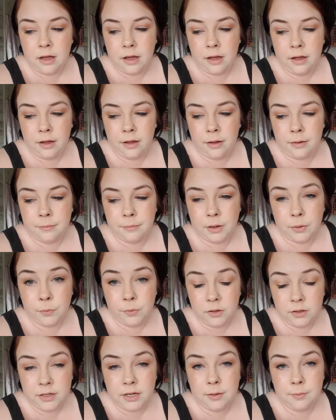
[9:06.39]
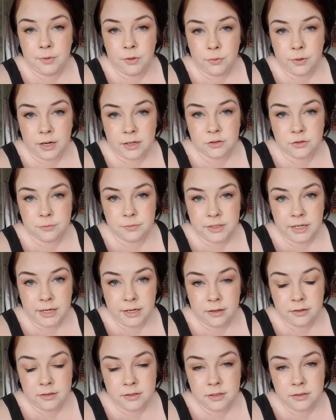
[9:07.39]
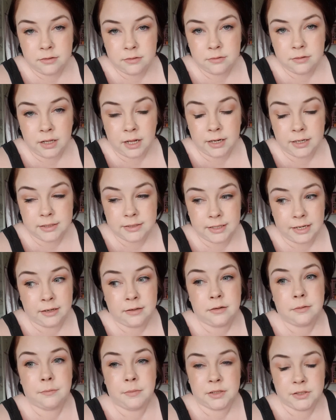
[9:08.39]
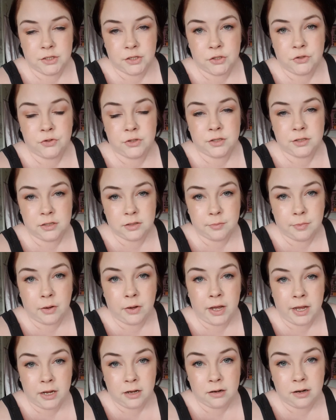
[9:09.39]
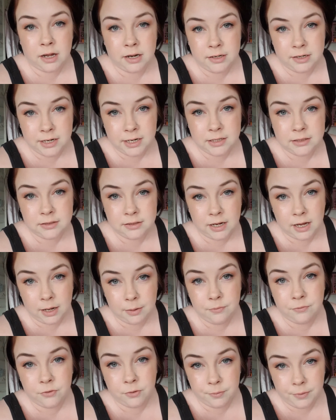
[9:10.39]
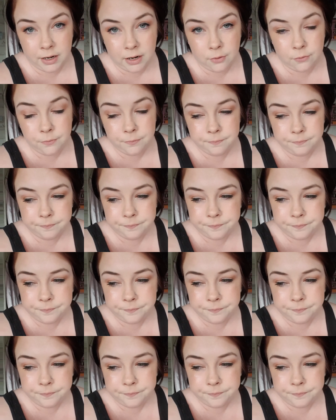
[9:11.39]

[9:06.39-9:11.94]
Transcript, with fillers: Um, I will keep you guys updated. Like I said, my surgery is in about 8 or 9 days time from now.